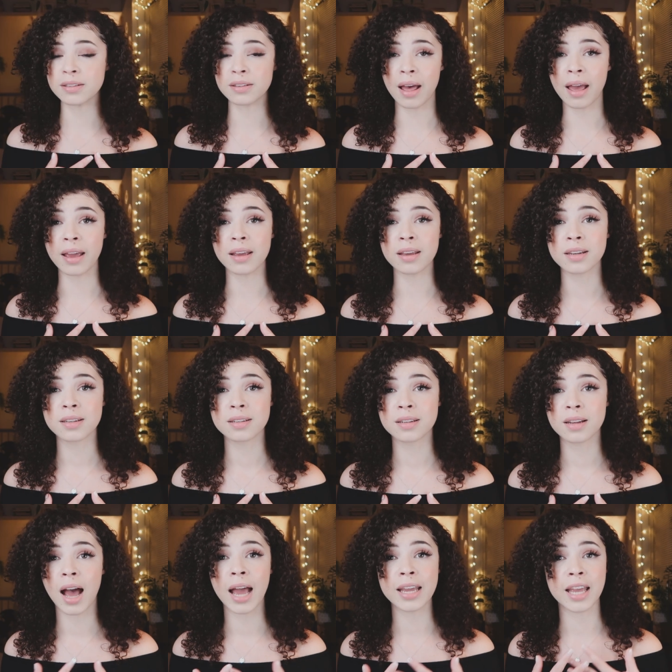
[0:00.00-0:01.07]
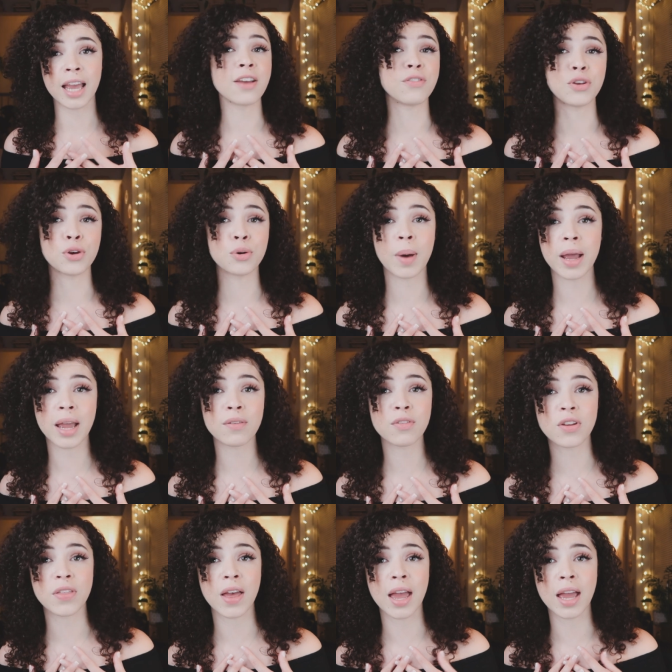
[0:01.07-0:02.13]
Like, I gave you my
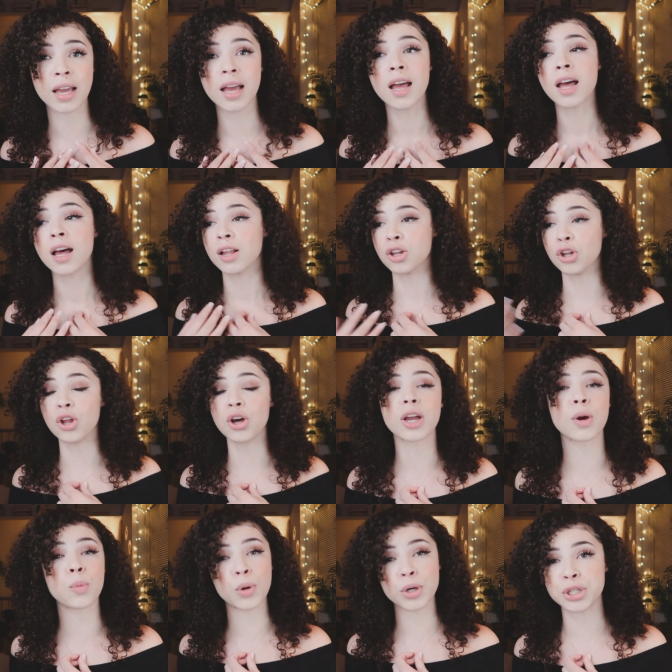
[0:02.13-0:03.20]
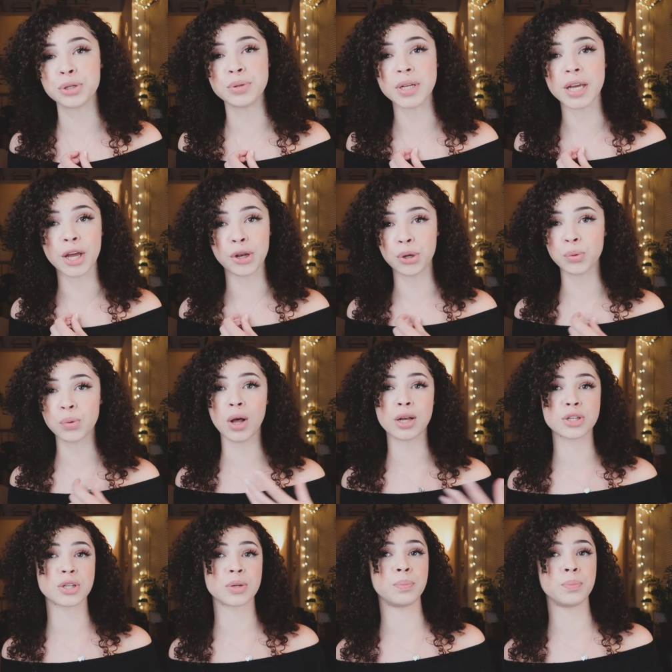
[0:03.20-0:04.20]
everything. Look what you did. You lost a